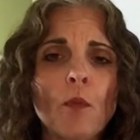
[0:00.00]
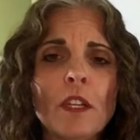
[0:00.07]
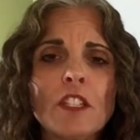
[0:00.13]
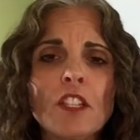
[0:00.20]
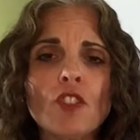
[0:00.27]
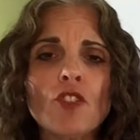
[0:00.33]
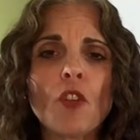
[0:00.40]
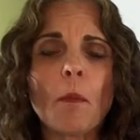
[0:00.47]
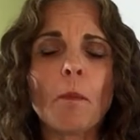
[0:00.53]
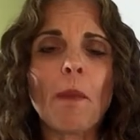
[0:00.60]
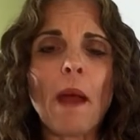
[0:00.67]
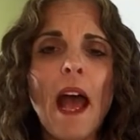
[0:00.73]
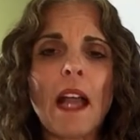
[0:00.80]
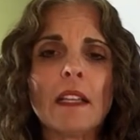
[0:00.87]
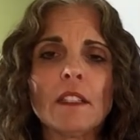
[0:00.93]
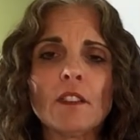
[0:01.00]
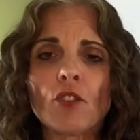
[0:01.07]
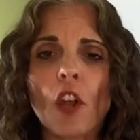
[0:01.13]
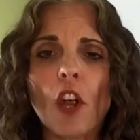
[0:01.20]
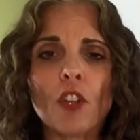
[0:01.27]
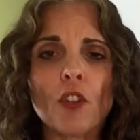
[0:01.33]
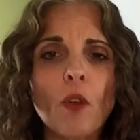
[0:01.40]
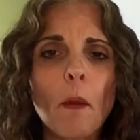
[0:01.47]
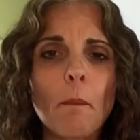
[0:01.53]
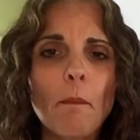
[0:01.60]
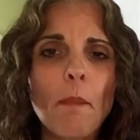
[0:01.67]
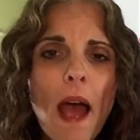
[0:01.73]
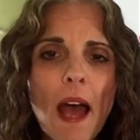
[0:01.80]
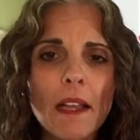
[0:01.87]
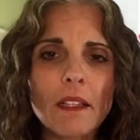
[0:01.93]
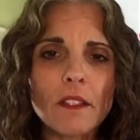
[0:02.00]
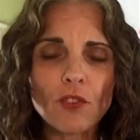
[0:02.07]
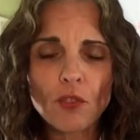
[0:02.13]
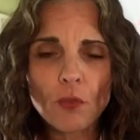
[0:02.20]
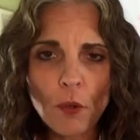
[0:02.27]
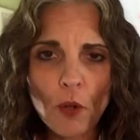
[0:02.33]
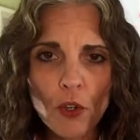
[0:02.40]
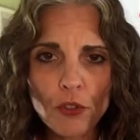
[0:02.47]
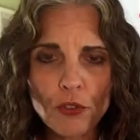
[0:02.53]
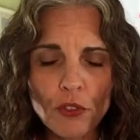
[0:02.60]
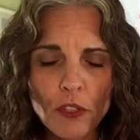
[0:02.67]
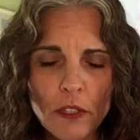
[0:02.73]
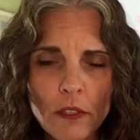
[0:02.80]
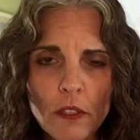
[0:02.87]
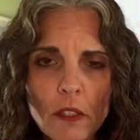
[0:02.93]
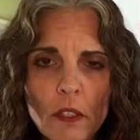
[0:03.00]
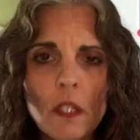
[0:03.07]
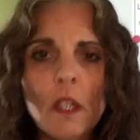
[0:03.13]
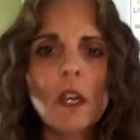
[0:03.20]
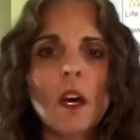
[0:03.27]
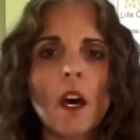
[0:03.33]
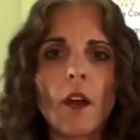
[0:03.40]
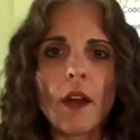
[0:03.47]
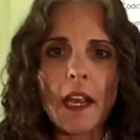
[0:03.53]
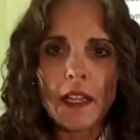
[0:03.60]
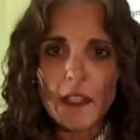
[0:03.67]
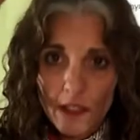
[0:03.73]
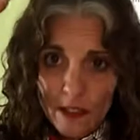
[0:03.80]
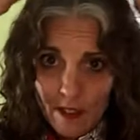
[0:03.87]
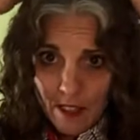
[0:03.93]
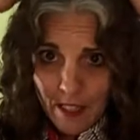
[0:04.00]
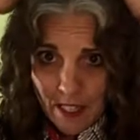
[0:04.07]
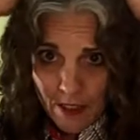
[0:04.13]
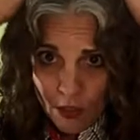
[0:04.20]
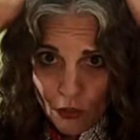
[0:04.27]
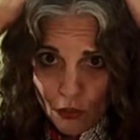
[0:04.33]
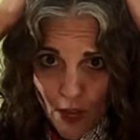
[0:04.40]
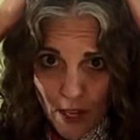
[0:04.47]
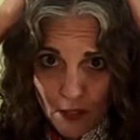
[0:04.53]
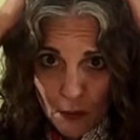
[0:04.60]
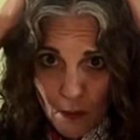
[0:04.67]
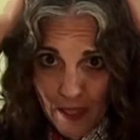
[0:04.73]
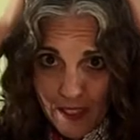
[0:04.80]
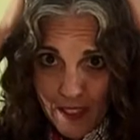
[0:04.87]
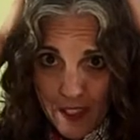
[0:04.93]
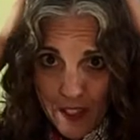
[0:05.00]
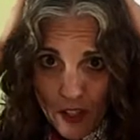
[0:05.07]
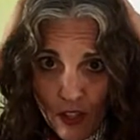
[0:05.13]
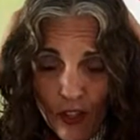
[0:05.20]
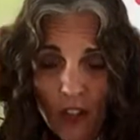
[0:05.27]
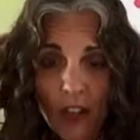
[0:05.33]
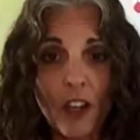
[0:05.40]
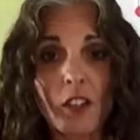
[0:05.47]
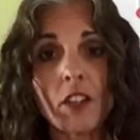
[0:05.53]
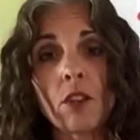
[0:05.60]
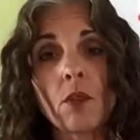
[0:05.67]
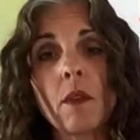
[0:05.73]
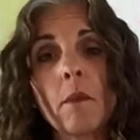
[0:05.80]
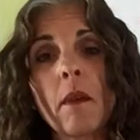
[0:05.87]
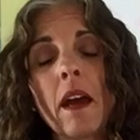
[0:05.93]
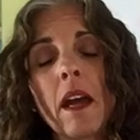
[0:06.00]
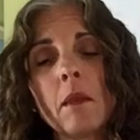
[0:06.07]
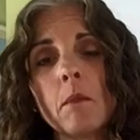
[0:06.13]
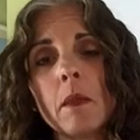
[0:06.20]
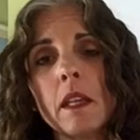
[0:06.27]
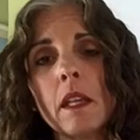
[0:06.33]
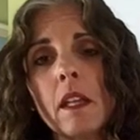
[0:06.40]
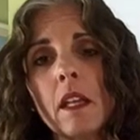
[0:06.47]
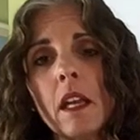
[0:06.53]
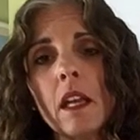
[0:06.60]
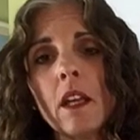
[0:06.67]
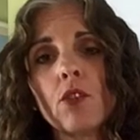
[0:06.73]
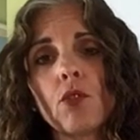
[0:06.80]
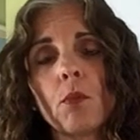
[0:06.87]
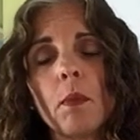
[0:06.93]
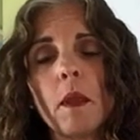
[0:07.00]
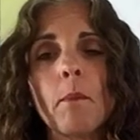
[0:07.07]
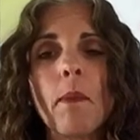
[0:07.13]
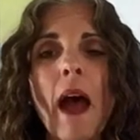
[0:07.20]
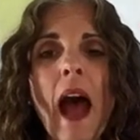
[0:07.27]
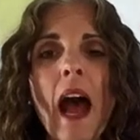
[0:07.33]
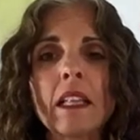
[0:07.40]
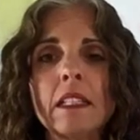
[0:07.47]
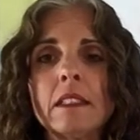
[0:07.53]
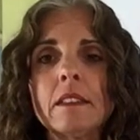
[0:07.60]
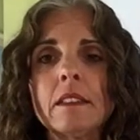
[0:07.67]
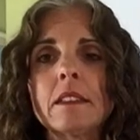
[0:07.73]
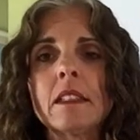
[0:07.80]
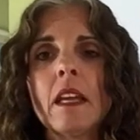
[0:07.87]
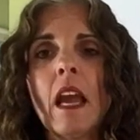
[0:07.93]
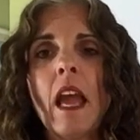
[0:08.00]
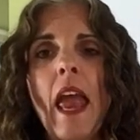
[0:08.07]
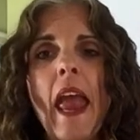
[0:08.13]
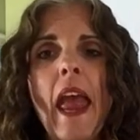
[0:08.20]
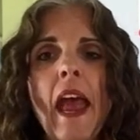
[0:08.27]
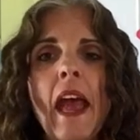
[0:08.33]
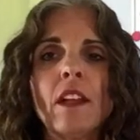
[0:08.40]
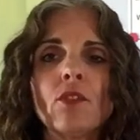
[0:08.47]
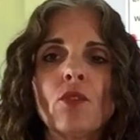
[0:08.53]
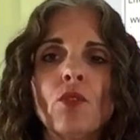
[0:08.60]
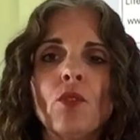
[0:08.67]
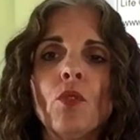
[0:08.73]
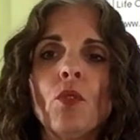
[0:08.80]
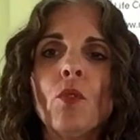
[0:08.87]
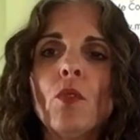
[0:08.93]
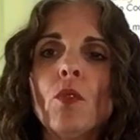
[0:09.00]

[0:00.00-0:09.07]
which is your balance. Are you a balanced person? All right, these stripes back here are going to remind me to be balanced and to